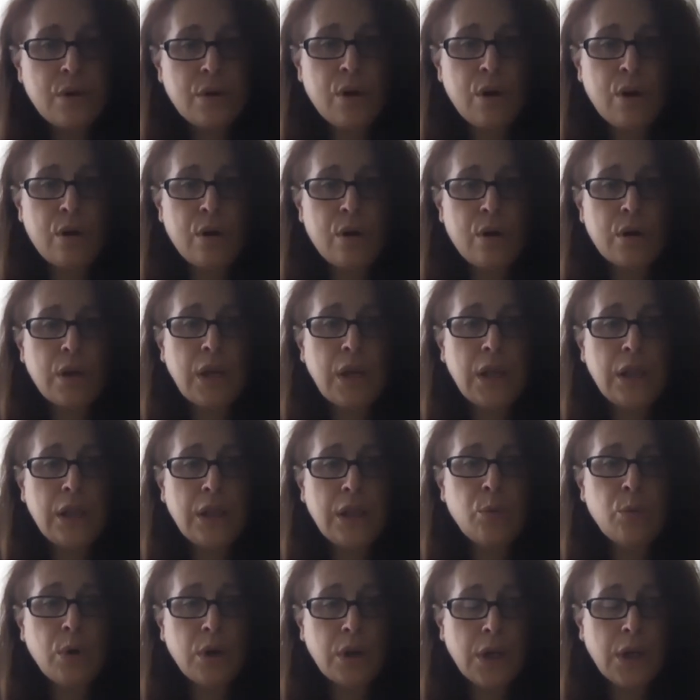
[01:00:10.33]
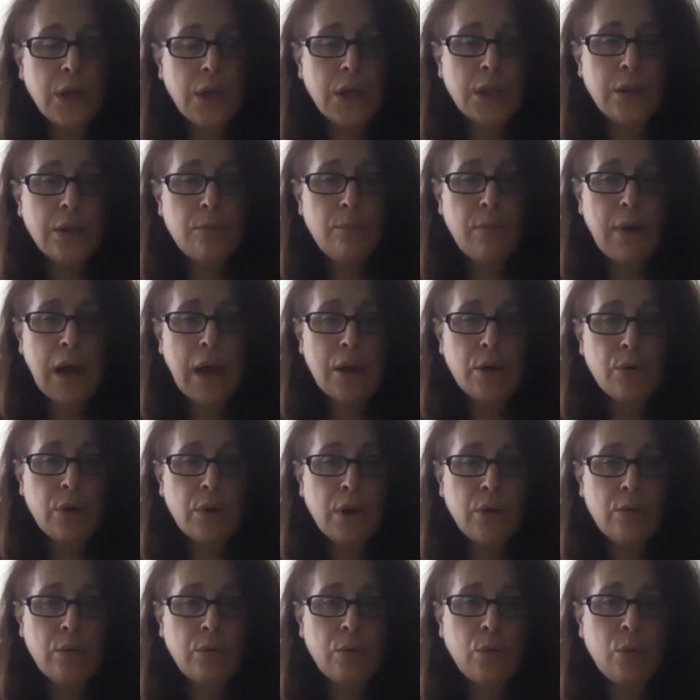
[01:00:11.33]
are keenly working in the
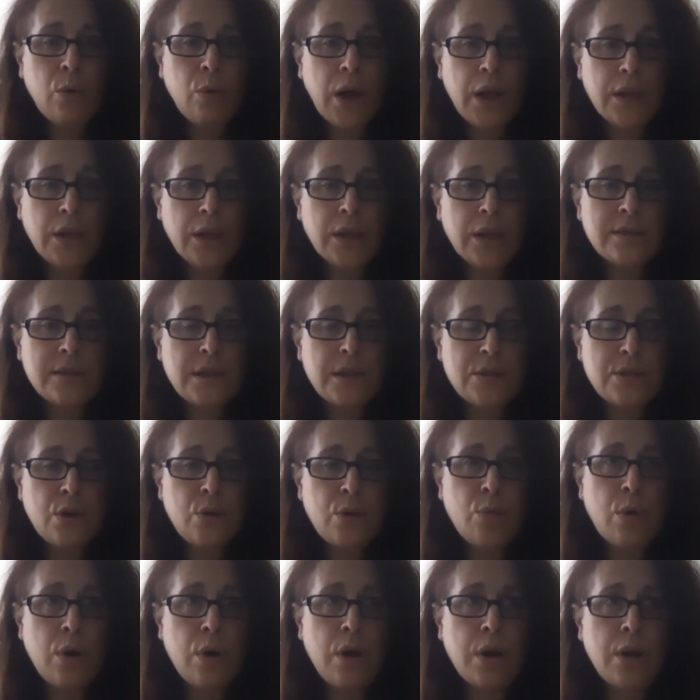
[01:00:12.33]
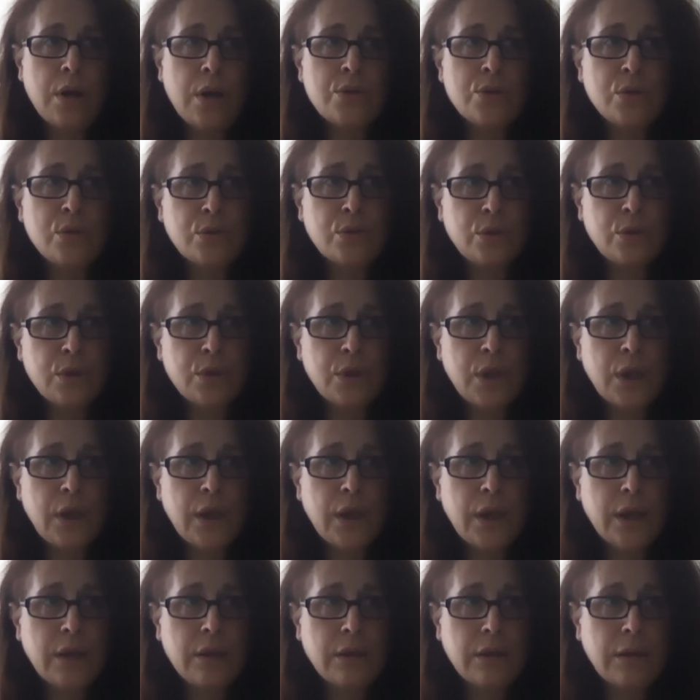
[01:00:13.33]
background quietly because they don't want it to look
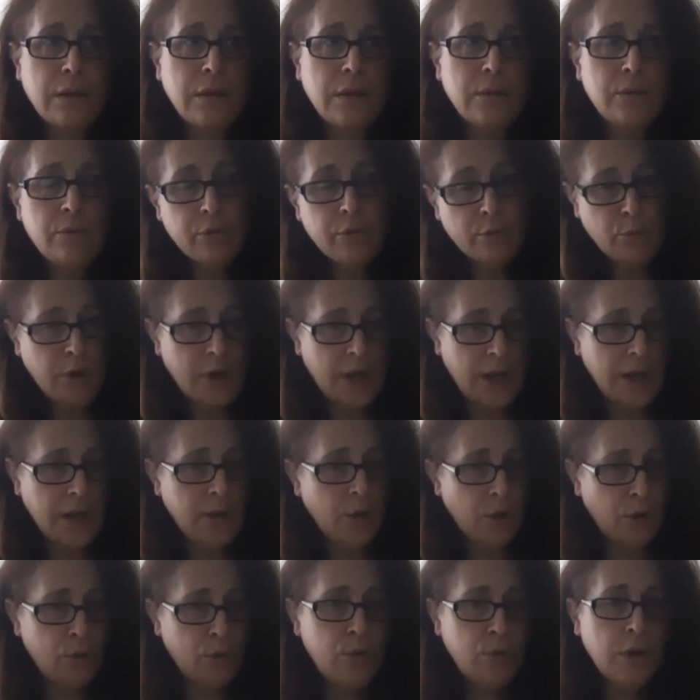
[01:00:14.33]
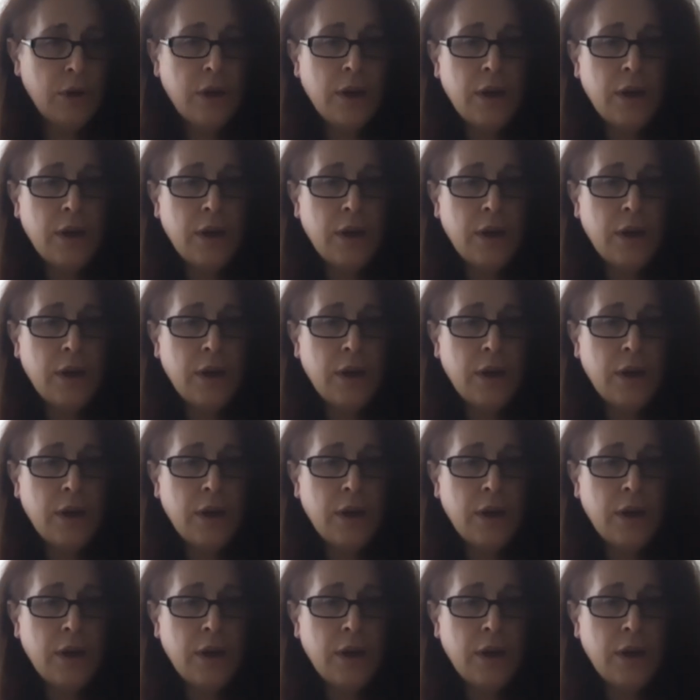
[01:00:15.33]
like, from what I know,